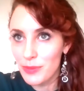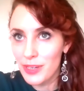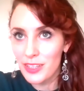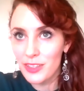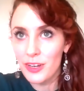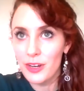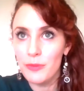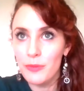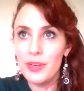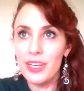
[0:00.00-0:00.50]
be
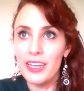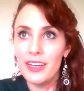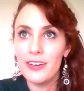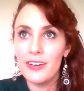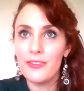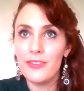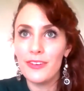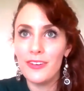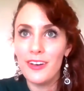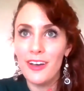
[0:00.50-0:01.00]
there and be
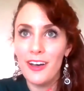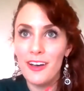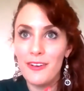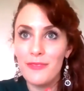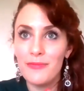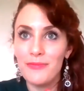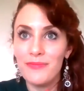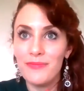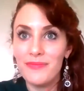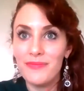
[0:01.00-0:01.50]

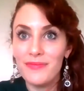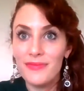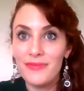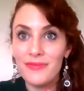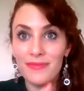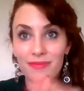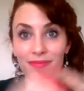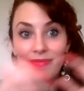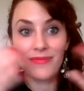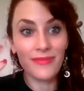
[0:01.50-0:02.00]
um,
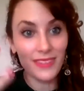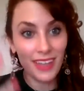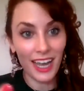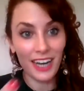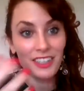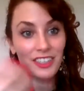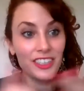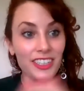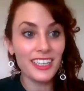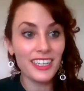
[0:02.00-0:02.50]

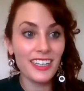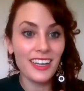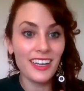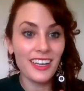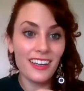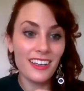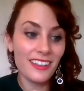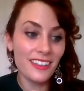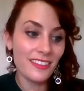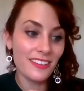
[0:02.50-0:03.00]
actually
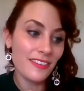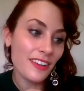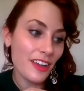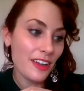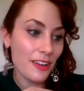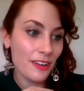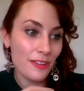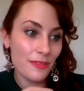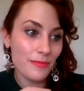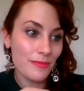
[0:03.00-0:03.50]

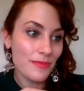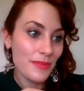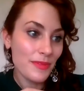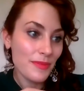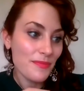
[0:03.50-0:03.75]
um,